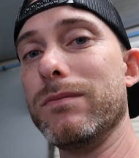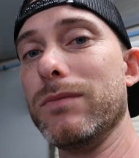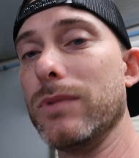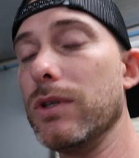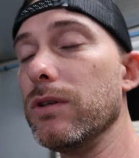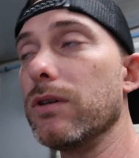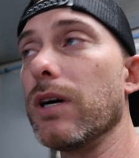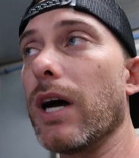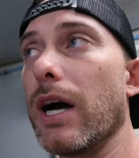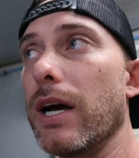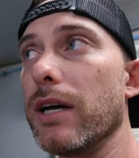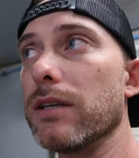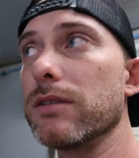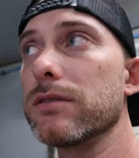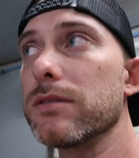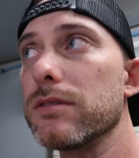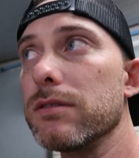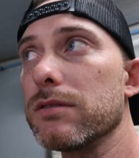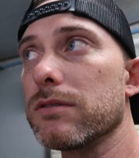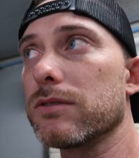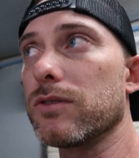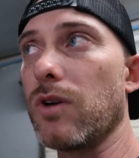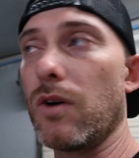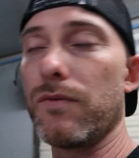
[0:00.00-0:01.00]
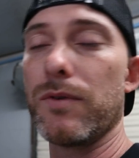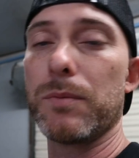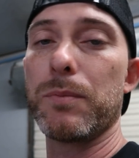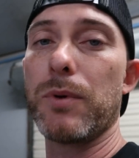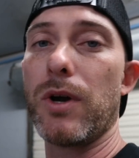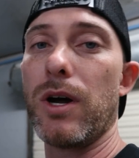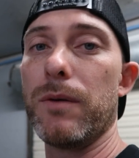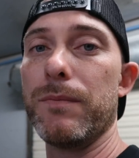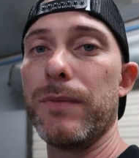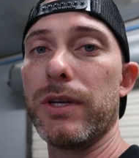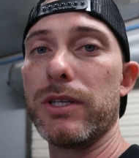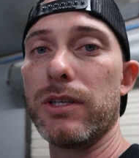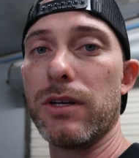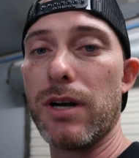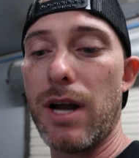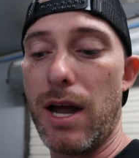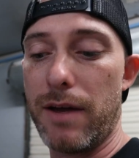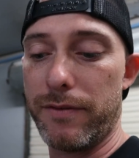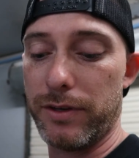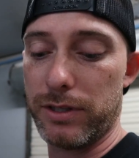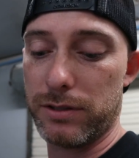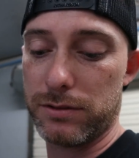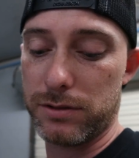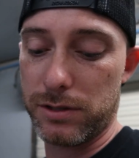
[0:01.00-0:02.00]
you guys solve a problem that you're having.